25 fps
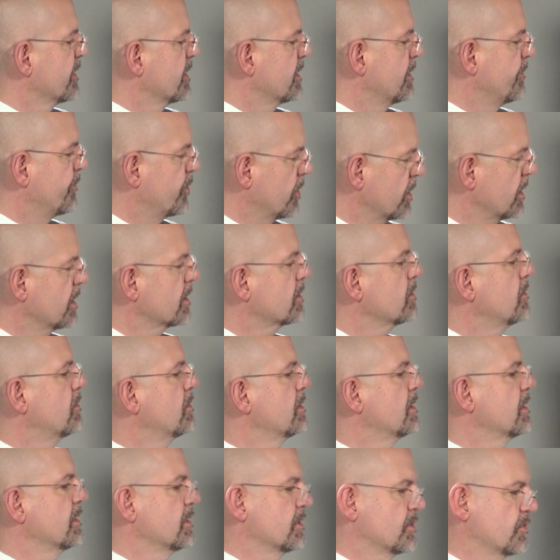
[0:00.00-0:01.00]
the product
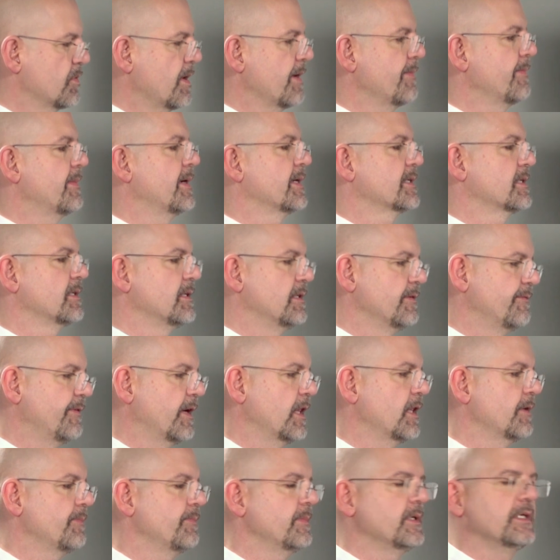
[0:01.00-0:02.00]
owner, the Scrum Master,
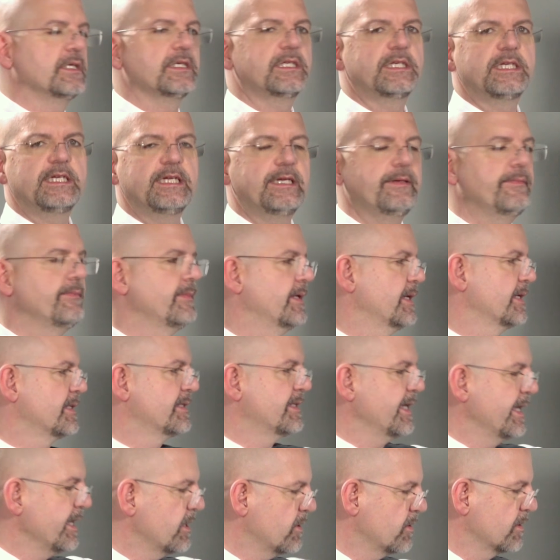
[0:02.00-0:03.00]
development team,
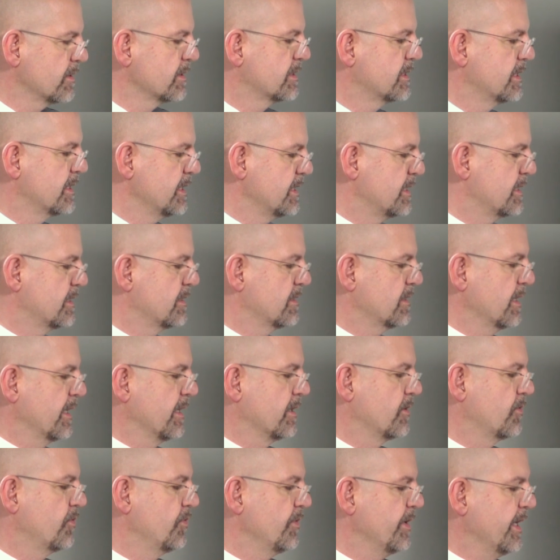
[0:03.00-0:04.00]
that they consist
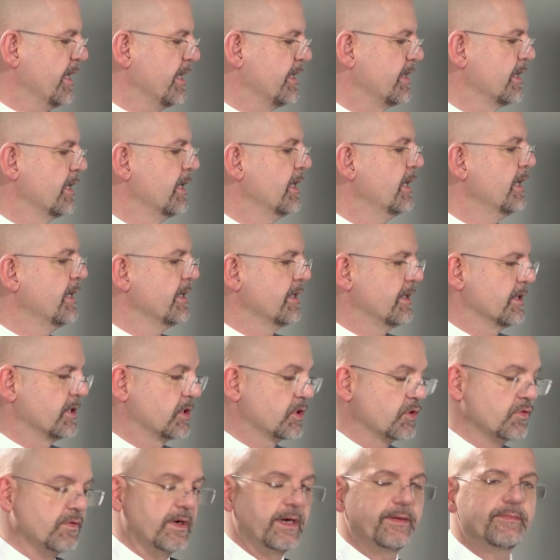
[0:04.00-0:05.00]
and create the
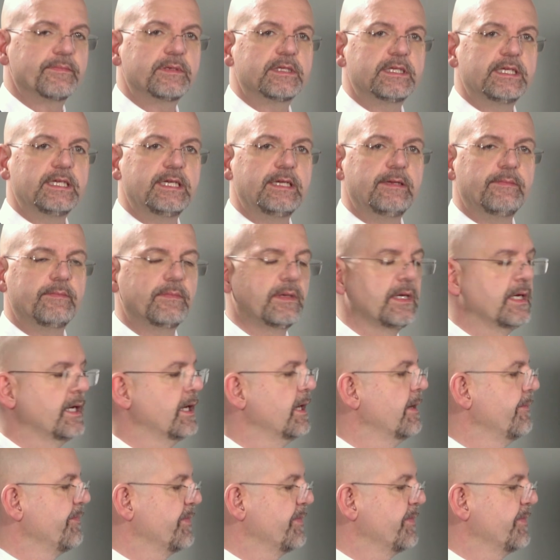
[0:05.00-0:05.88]
Scrum team,